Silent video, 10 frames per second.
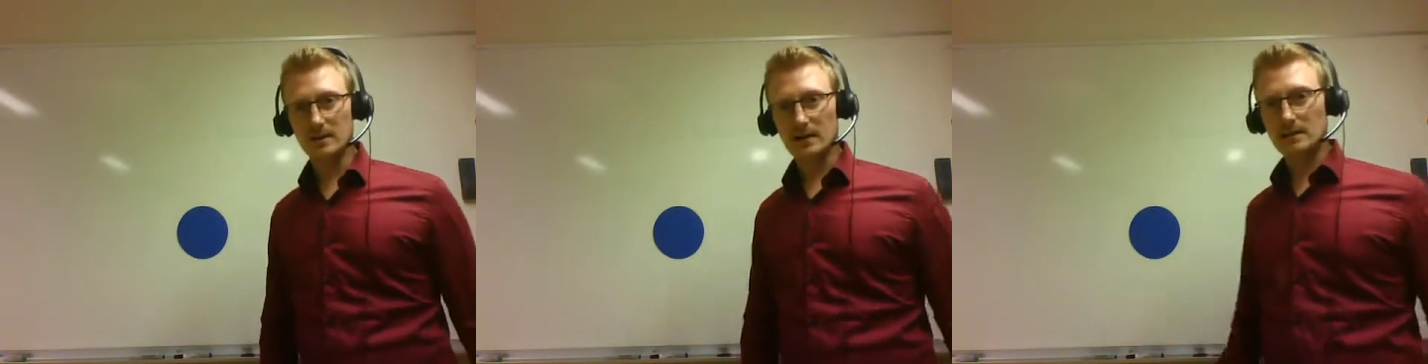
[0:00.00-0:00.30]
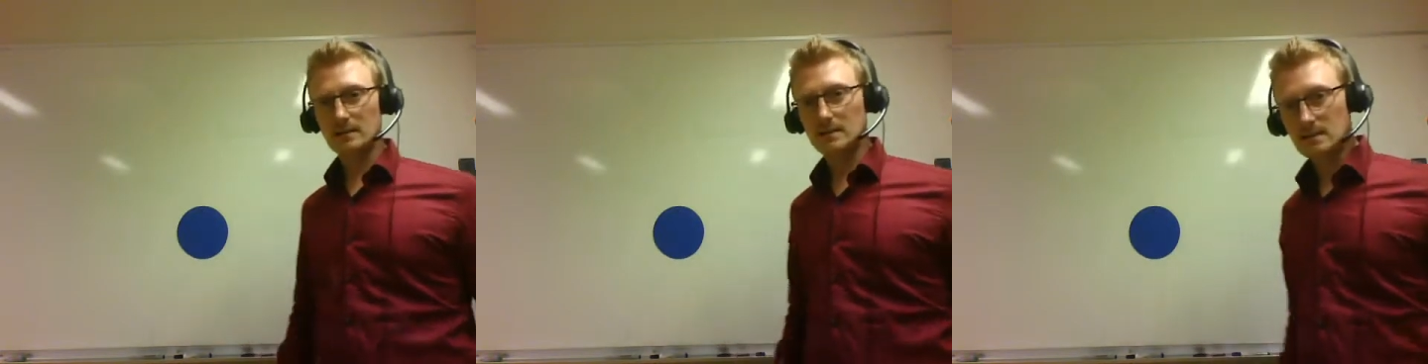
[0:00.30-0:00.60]

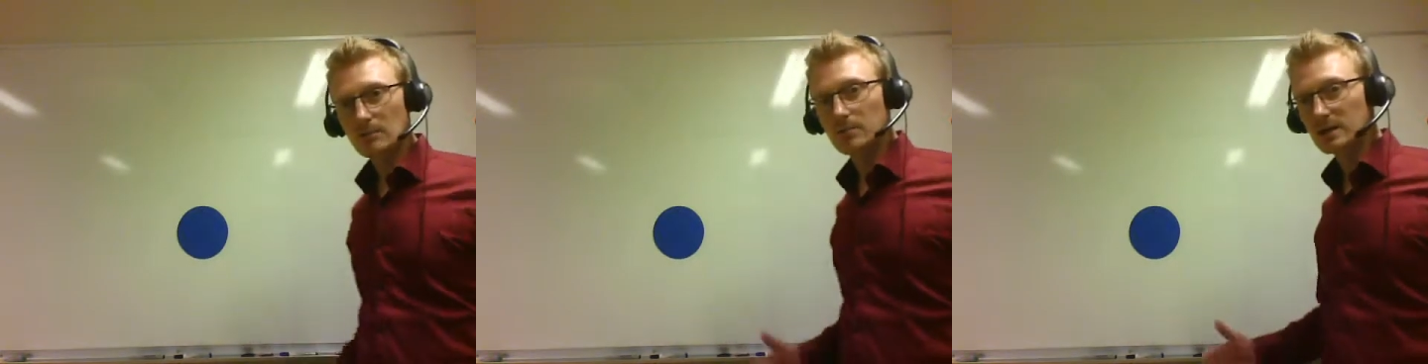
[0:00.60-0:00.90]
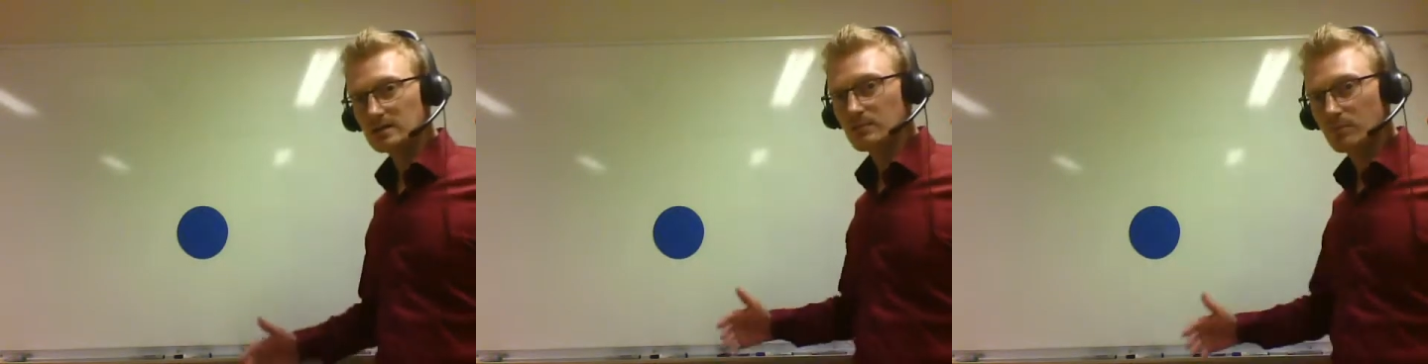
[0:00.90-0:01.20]
Like in some
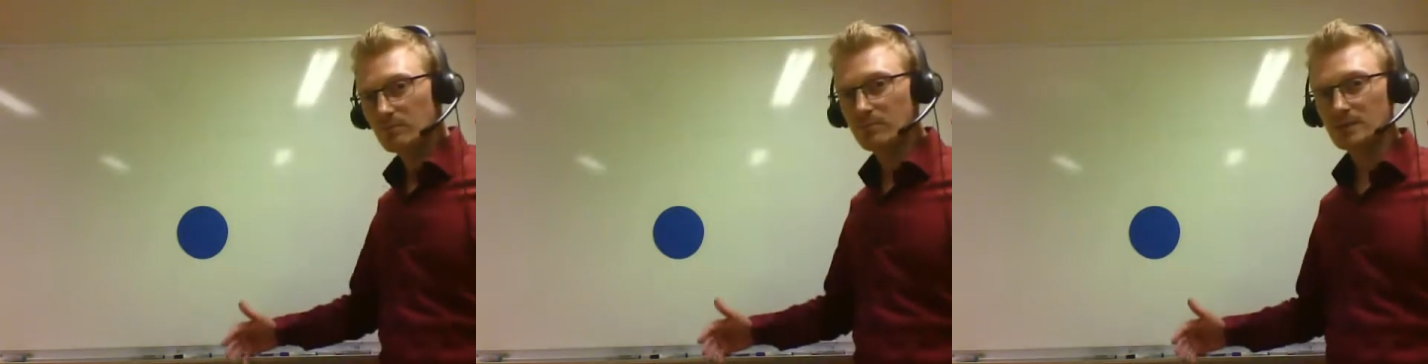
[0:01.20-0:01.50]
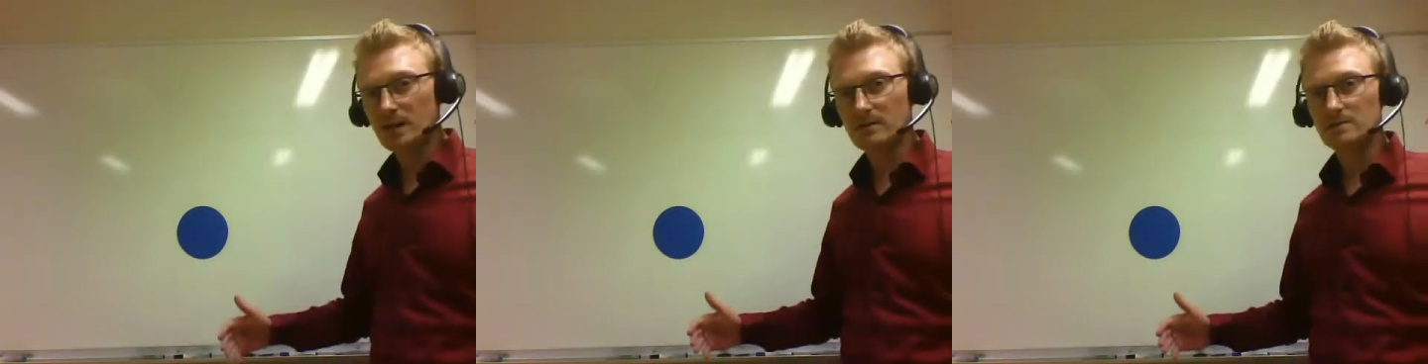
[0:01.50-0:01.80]
place
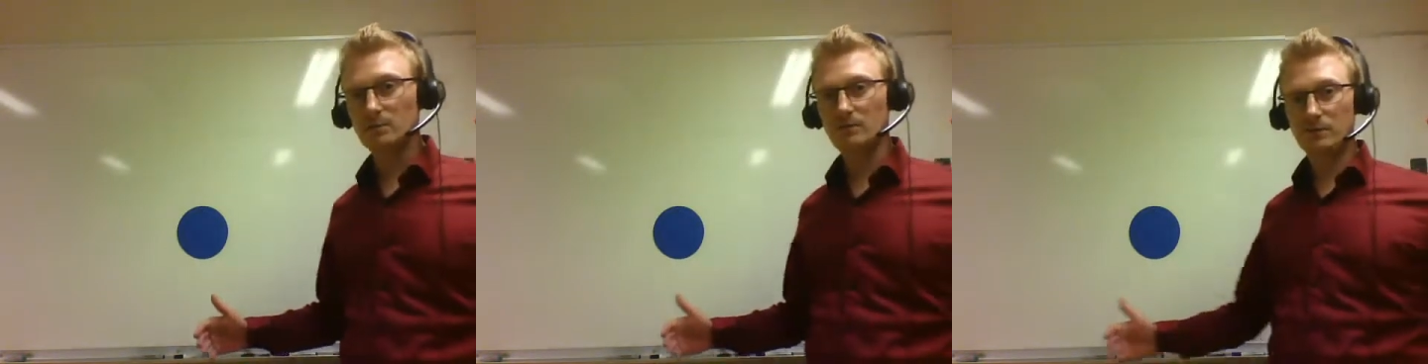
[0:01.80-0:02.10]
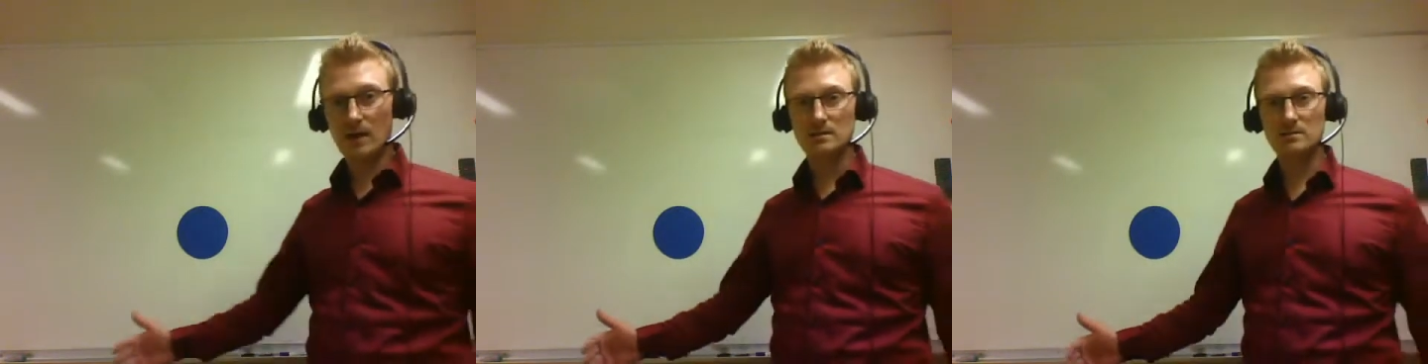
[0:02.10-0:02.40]
times move
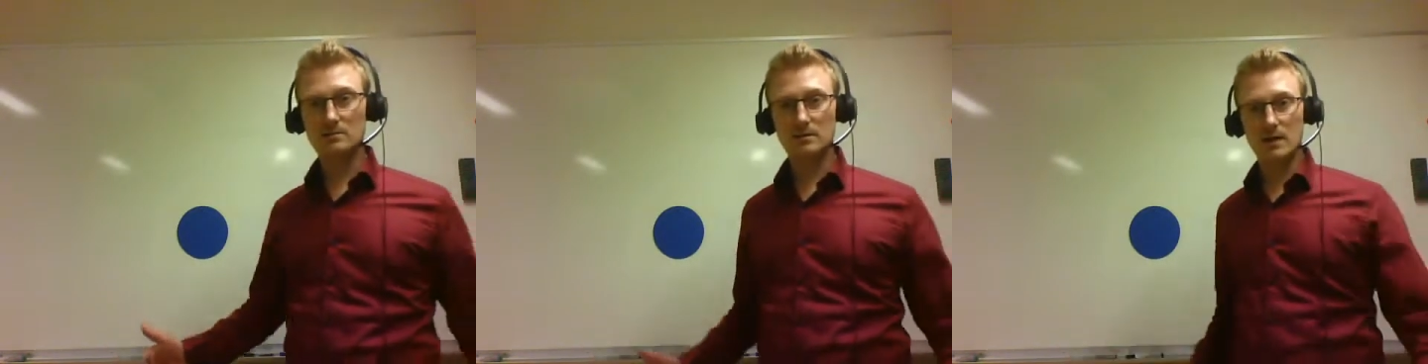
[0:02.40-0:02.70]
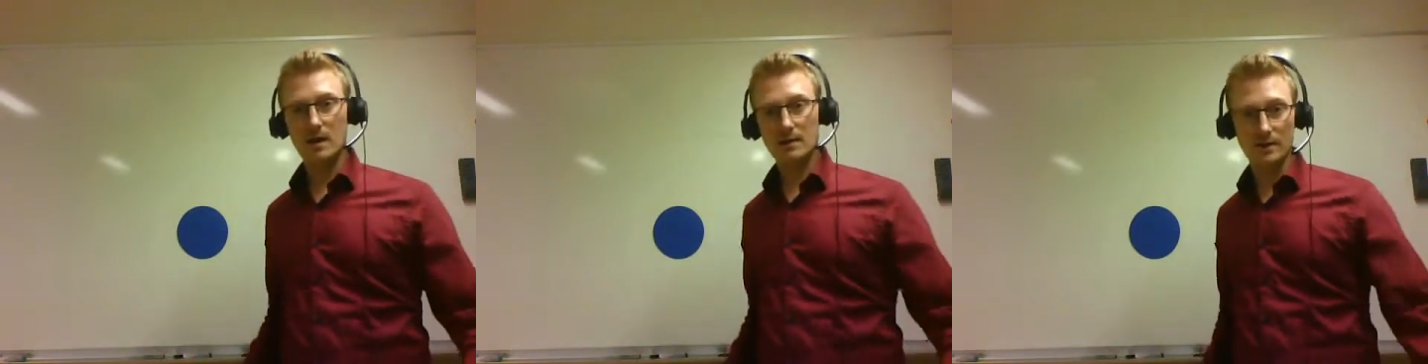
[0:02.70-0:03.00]
faster
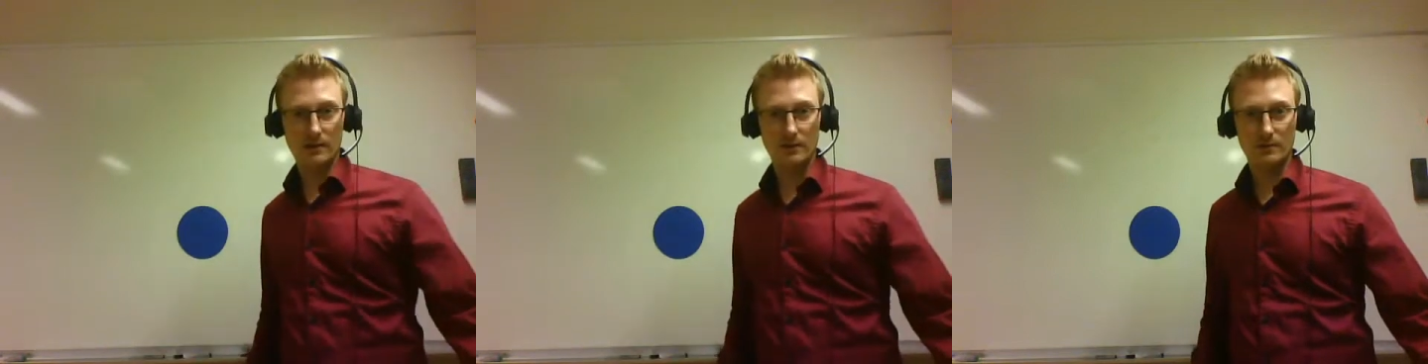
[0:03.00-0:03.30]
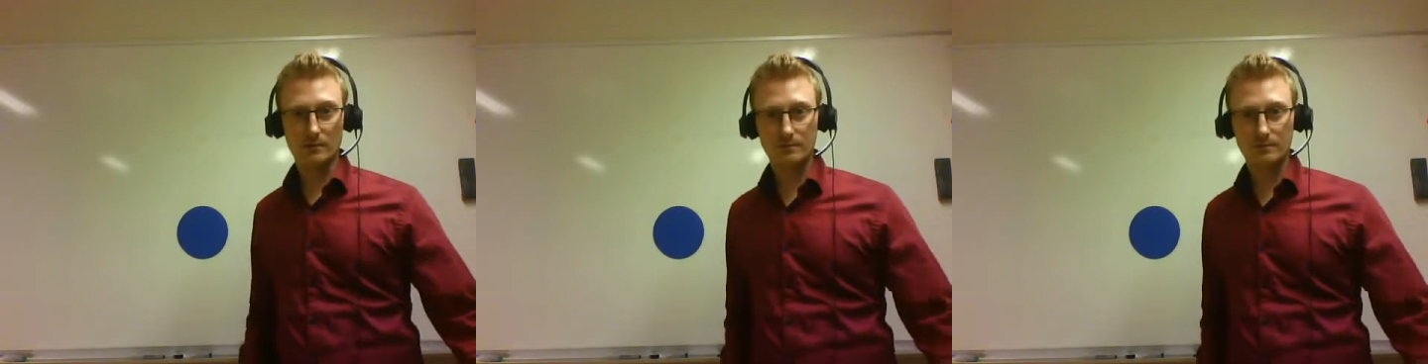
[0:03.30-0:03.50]
than other.